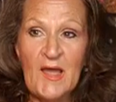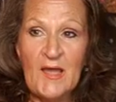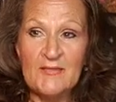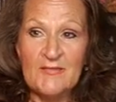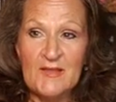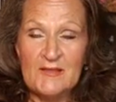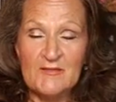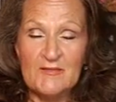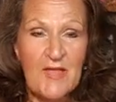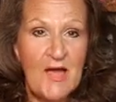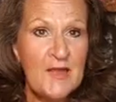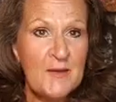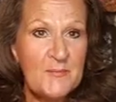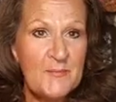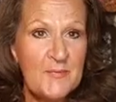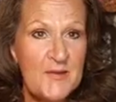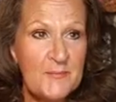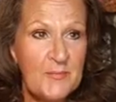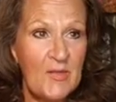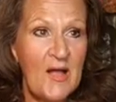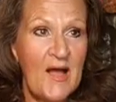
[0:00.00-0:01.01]
like a lot of
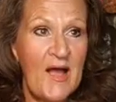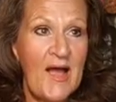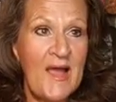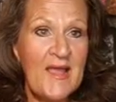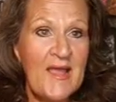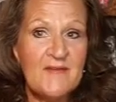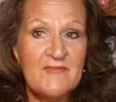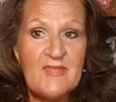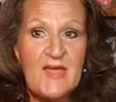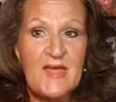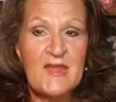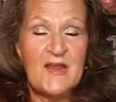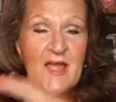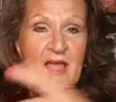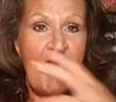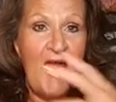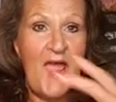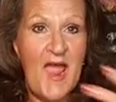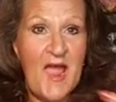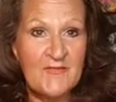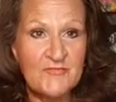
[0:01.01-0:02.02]
people, I have that
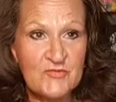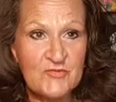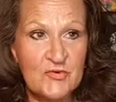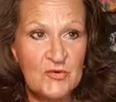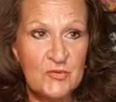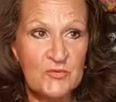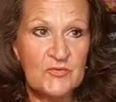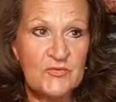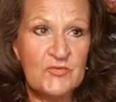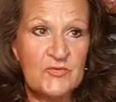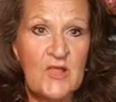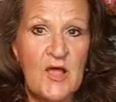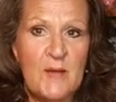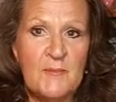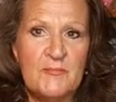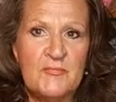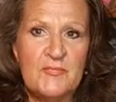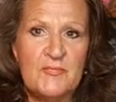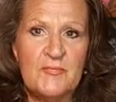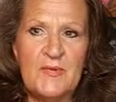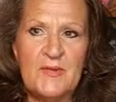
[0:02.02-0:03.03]
afternoon slump
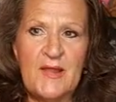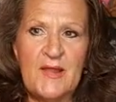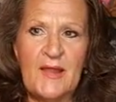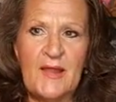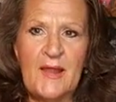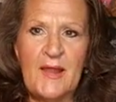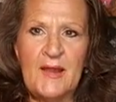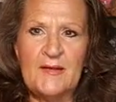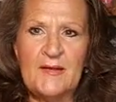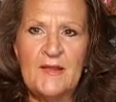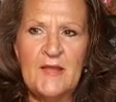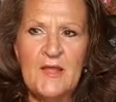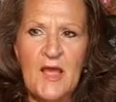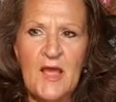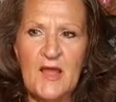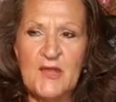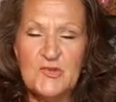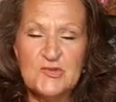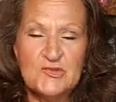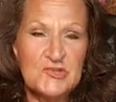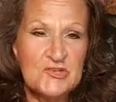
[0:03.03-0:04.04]
and
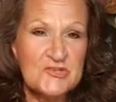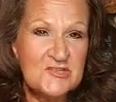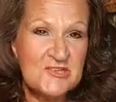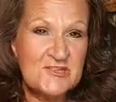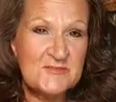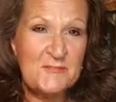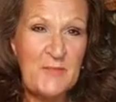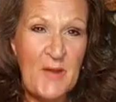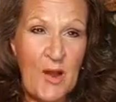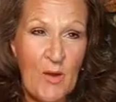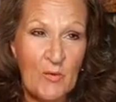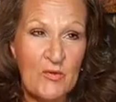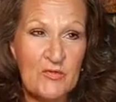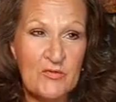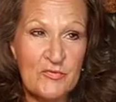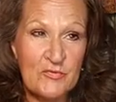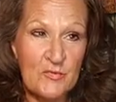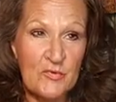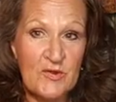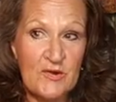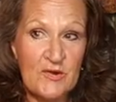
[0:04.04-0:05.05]
I usually just power
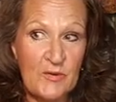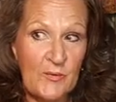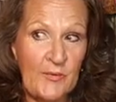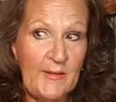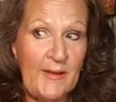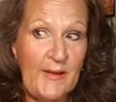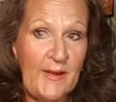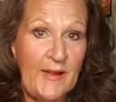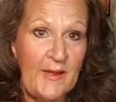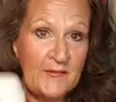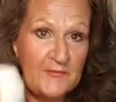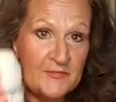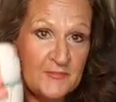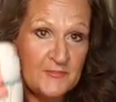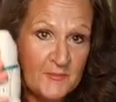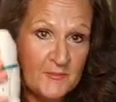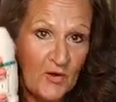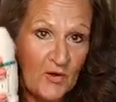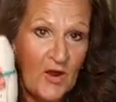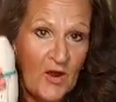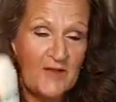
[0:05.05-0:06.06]
through it or have
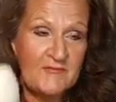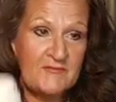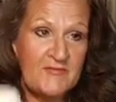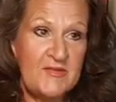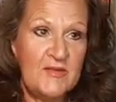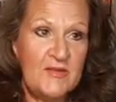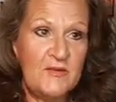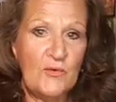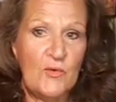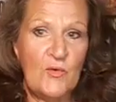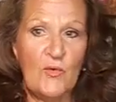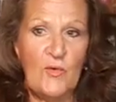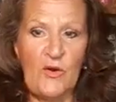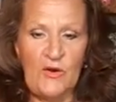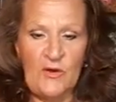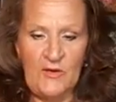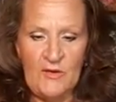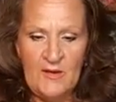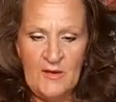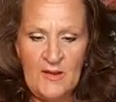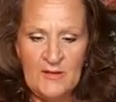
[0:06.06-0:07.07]
some coffee
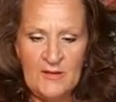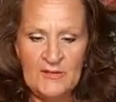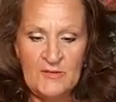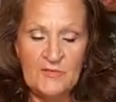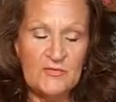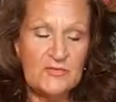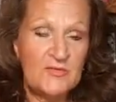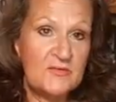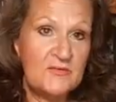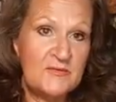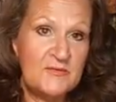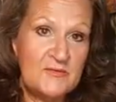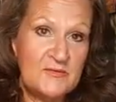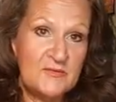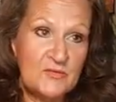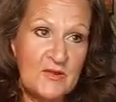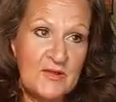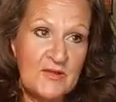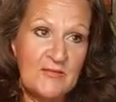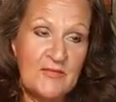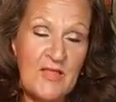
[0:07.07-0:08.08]
or used to
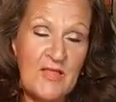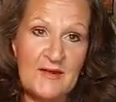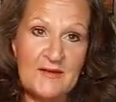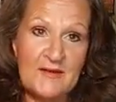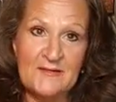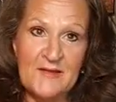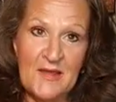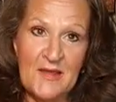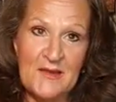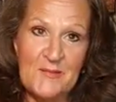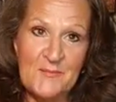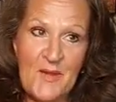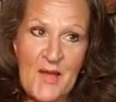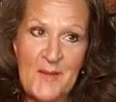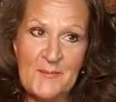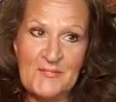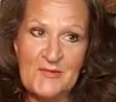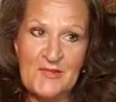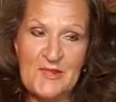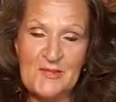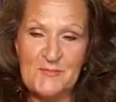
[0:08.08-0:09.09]
drink a lot of diet
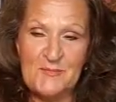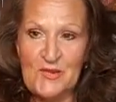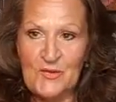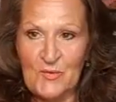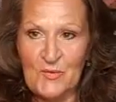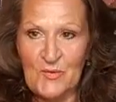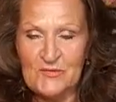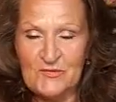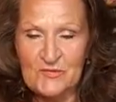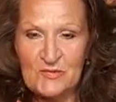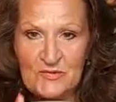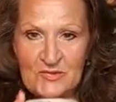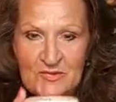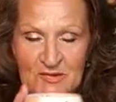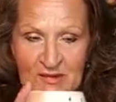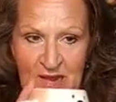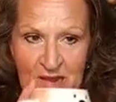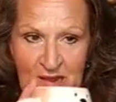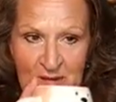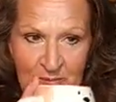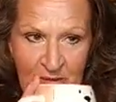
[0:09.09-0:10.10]
pop to keep me going during the
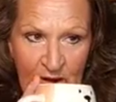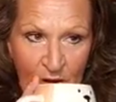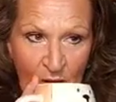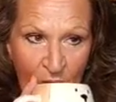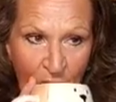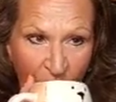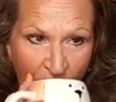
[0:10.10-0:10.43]
day, but